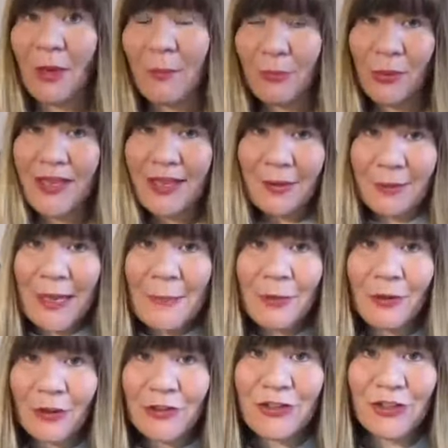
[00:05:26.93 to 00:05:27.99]
bringing
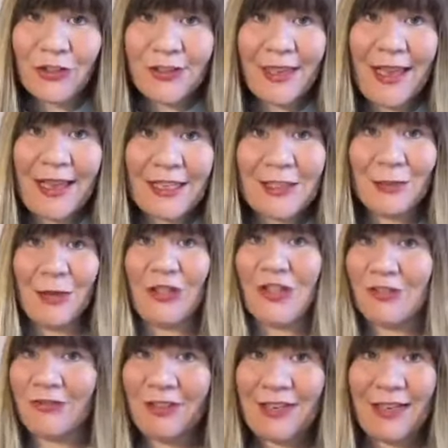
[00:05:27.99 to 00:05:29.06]
people onto your list, which
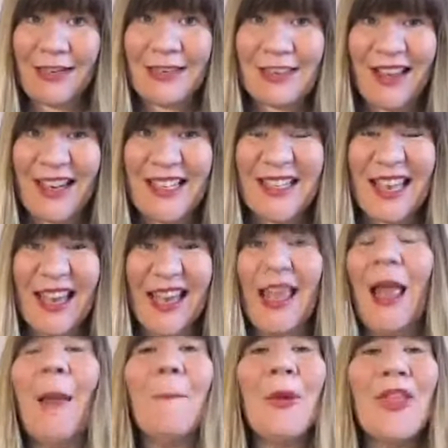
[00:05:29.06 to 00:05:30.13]
is really exciting,
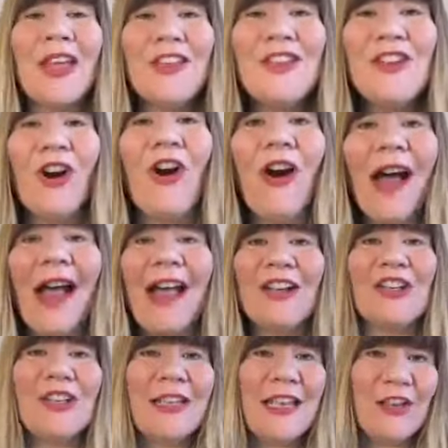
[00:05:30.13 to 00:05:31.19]
but they're not
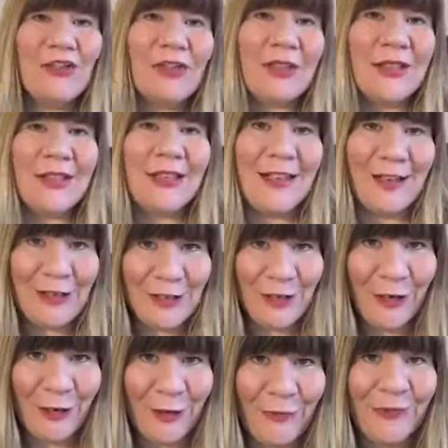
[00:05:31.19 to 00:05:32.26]
actually interested in
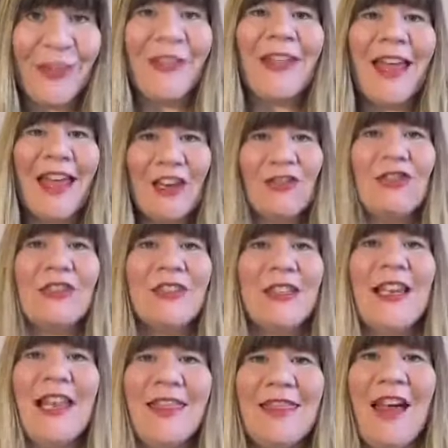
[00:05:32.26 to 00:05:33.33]
you. They're
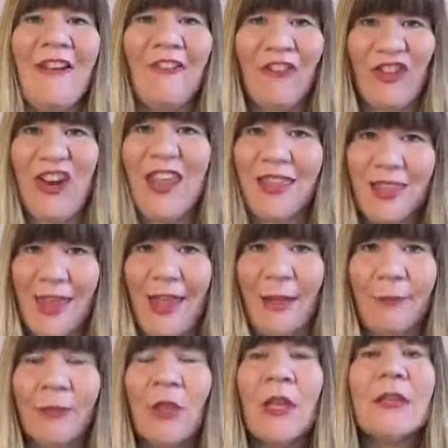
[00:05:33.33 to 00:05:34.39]
interested in that free
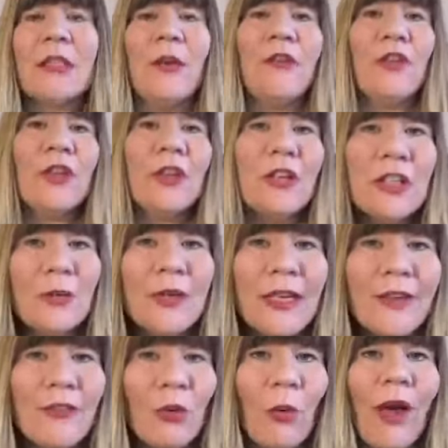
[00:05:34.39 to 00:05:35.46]
thing. So if you're going to do a
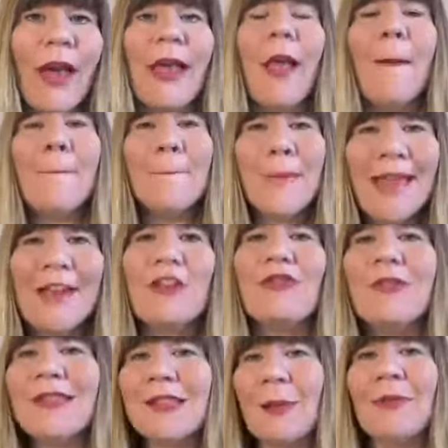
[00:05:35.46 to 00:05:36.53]
giveaway, make
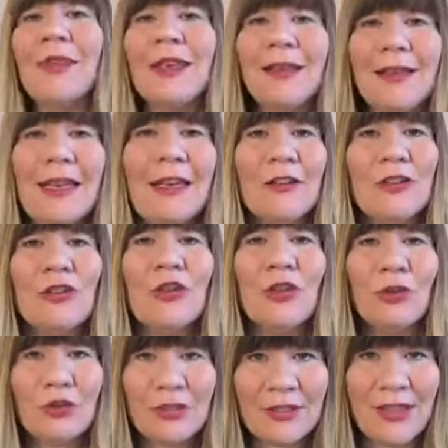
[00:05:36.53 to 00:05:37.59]
sure it's something linked to
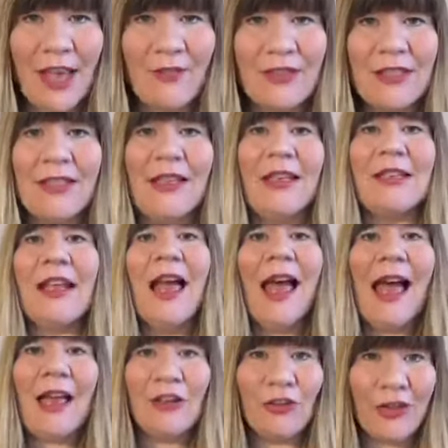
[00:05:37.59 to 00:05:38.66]
your services
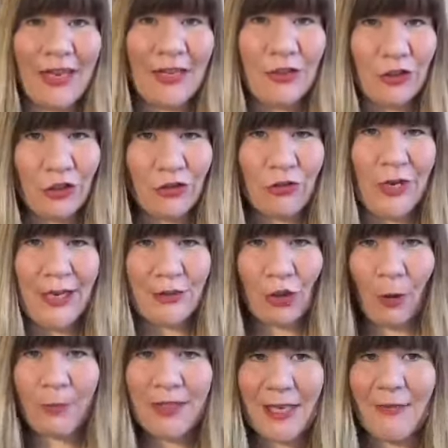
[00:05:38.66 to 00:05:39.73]
and your industry.
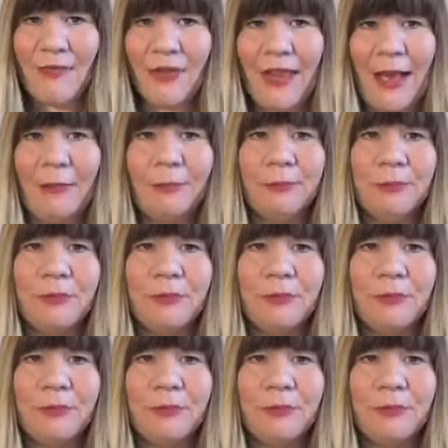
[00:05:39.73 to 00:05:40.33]
Top tip for that.